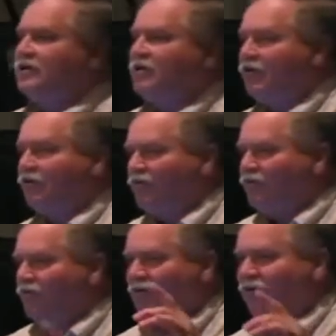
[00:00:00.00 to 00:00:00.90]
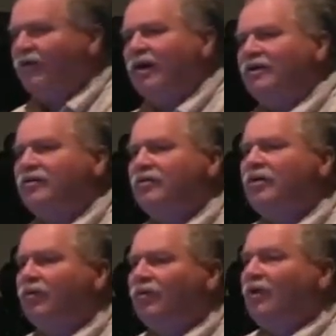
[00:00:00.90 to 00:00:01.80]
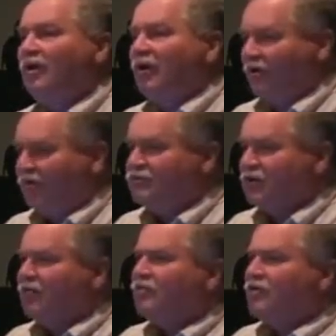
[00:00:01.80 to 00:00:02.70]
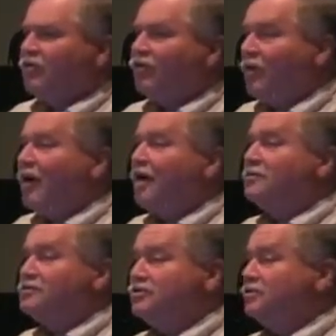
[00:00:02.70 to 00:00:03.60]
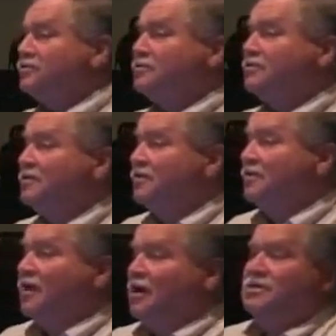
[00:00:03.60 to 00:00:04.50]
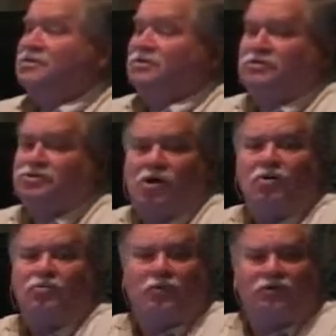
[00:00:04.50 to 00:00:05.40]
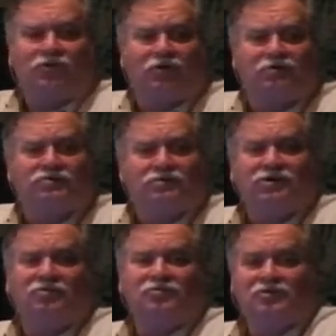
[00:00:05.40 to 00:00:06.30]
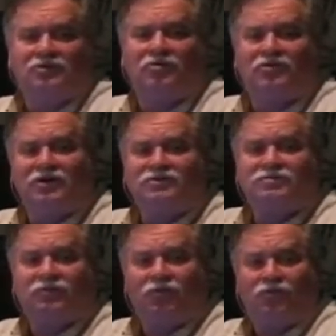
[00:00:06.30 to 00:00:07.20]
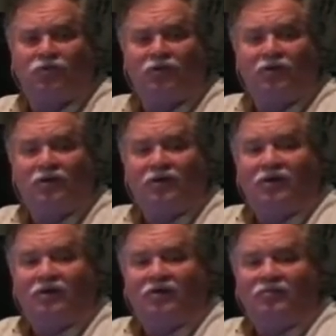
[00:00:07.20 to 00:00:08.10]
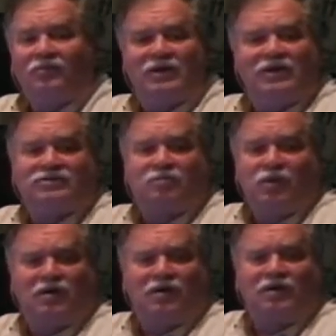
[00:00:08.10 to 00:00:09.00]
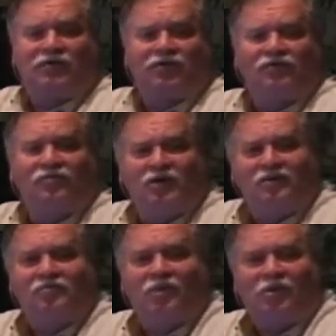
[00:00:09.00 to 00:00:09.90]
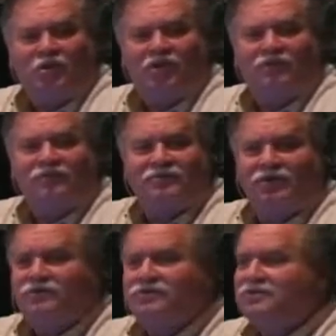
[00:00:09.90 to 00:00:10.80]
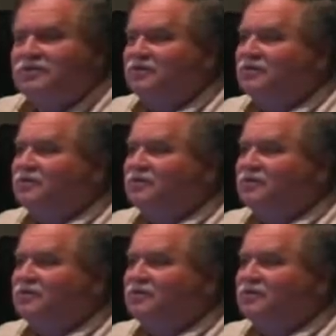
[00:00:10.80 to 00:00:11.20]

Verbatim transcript: it all the more, although I do know of some, and they're quiet and gentle. I consider John one of those that's come into our midst before. Meekest man I've ever met in my life, John Castile.